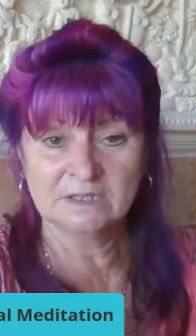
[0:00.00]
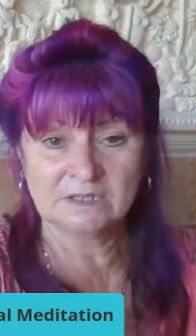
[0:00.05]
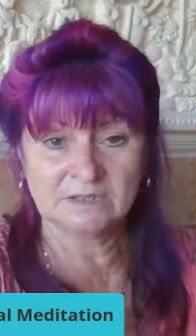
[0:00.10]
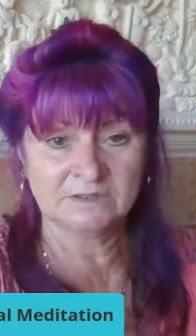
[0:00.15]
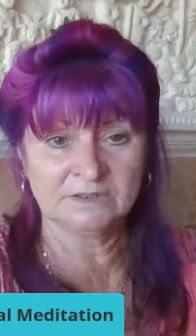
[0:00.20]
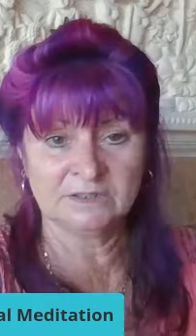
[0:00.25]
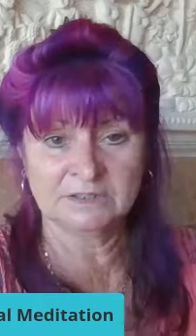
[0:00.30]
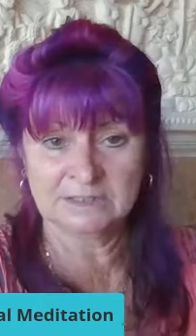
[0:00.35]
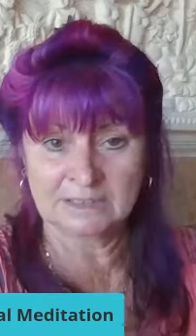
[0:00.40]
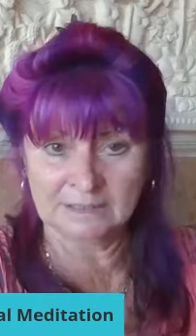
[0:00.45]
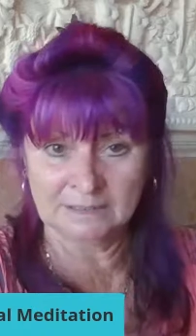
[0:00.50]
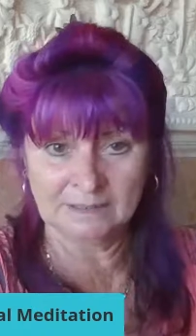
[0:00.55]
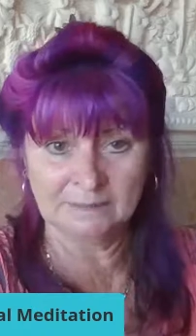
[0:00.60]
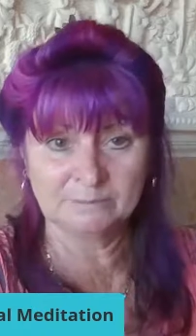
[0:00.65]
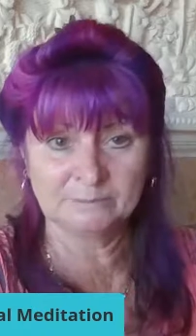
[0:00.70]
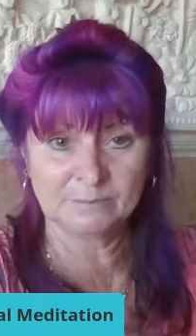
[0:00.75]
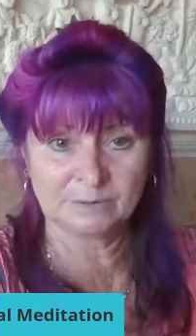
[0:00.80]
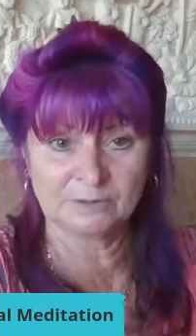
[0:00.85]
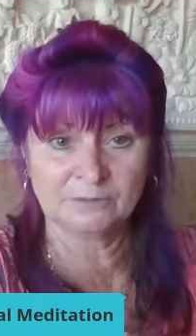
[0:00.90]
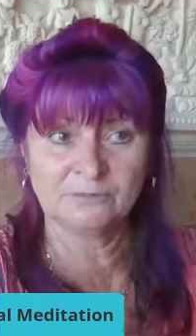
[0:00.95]
and you
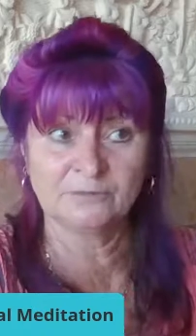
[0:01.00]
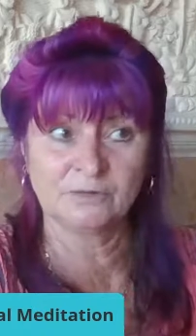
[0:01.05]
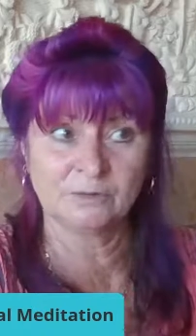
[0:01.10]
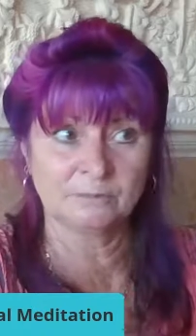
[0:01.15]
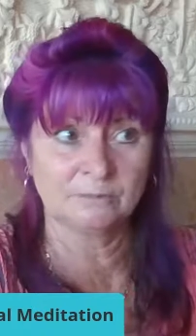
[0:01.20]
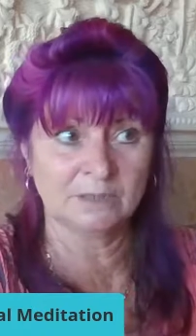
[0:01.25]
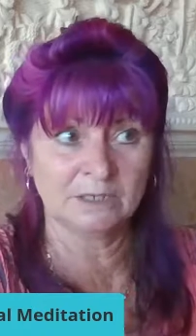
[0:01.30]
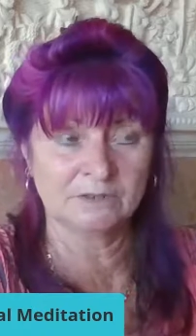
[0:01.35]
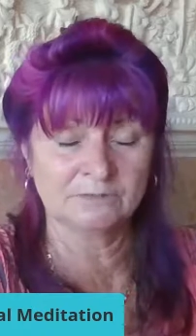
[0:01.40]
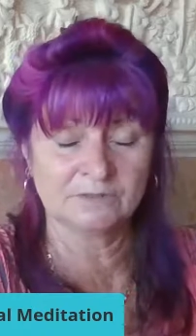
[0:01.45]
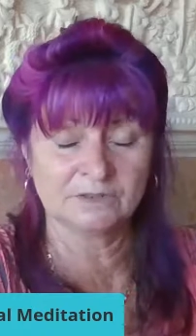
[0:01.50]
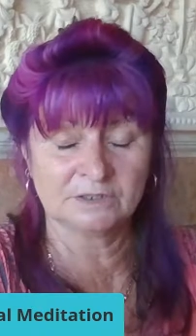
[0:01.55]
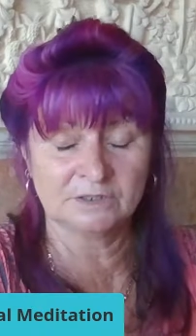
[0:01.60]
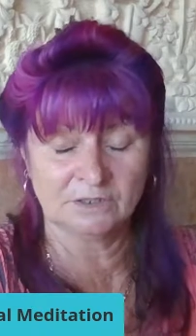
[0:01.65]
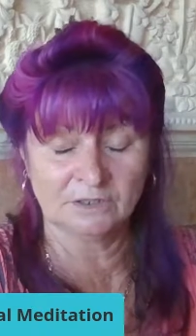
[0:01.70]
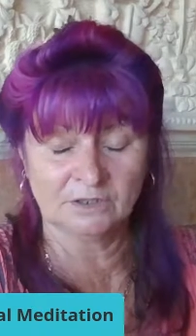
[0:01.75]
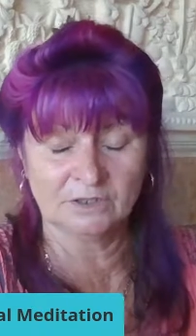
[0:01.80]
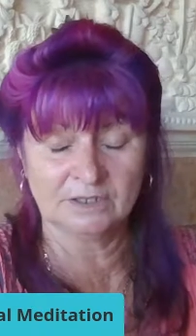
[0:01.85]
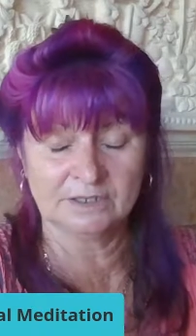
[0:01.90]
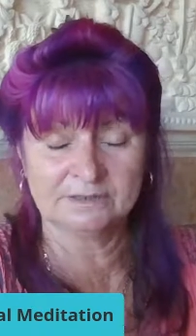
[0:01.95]
can't be from love and
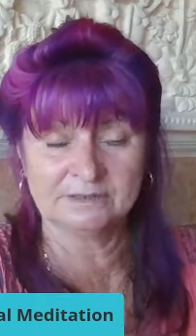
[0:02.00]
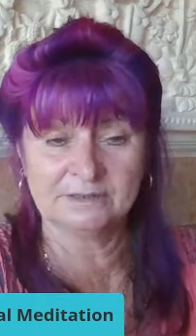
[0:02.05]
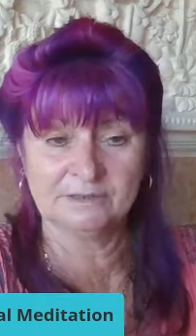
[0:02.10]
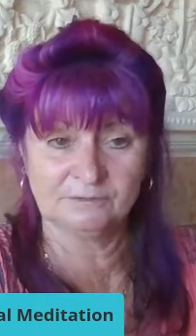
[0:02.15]
light